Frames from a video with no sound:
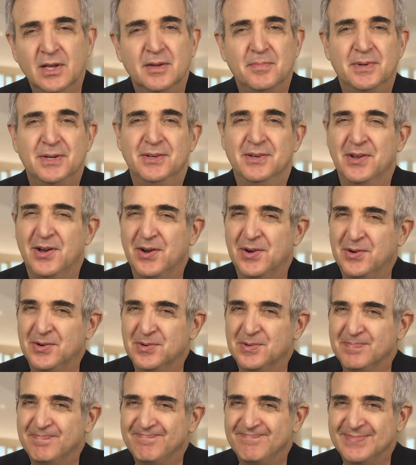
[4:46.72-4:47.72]
But
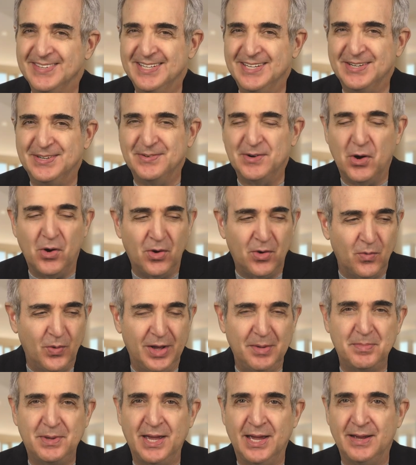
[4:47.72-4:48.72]
no, no, all
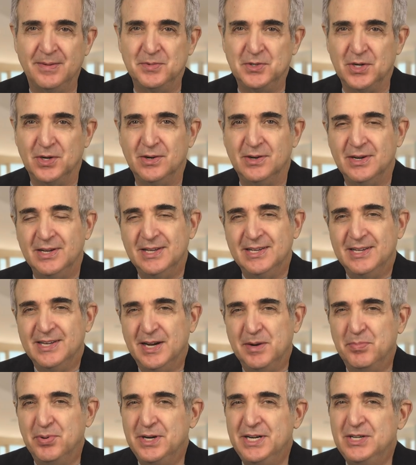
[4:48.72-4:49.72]
webcams are
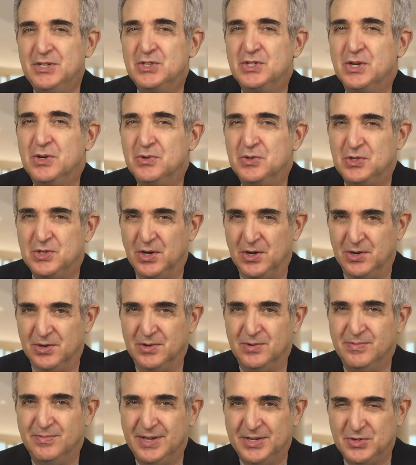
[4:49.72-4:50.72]
are pretty
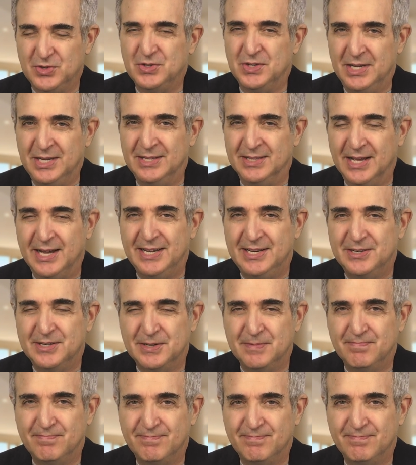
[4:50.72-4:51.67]
so-so at seeing light.